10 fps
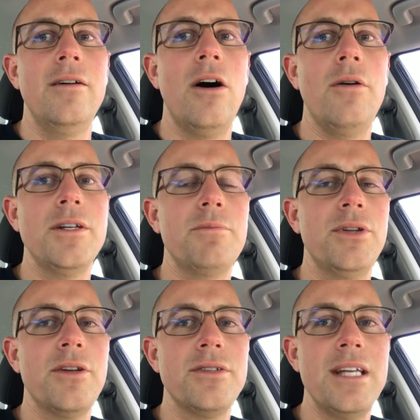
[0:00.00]
Always
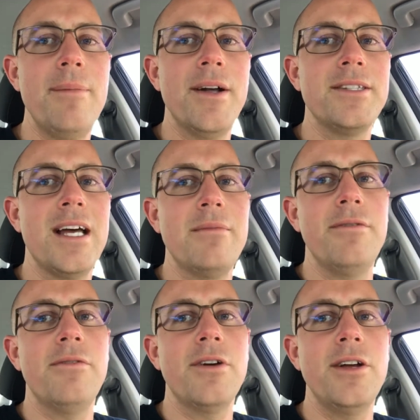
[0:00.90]
put those seatbelts on
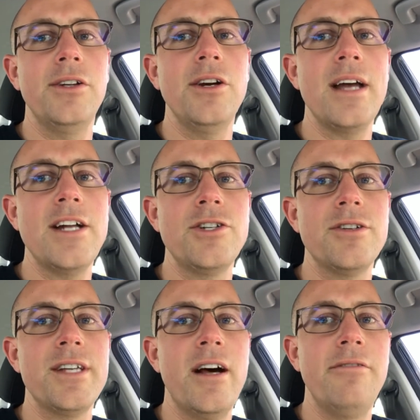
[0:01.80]
before you look at your
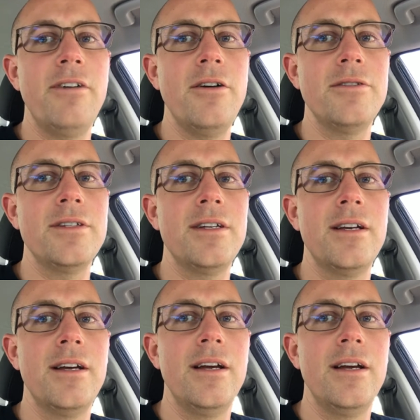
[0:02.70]
cell phones.